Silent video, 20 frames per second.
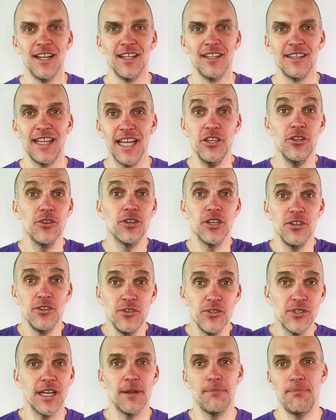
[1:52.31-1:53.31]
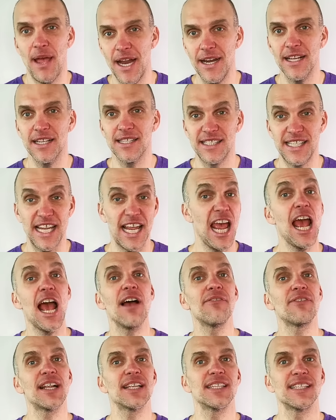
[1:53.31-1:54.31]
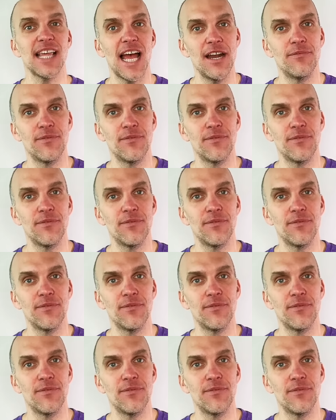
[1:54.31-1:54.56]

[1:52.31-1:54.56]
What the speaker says: Then you can use an appendix and say, hey, I've got a slide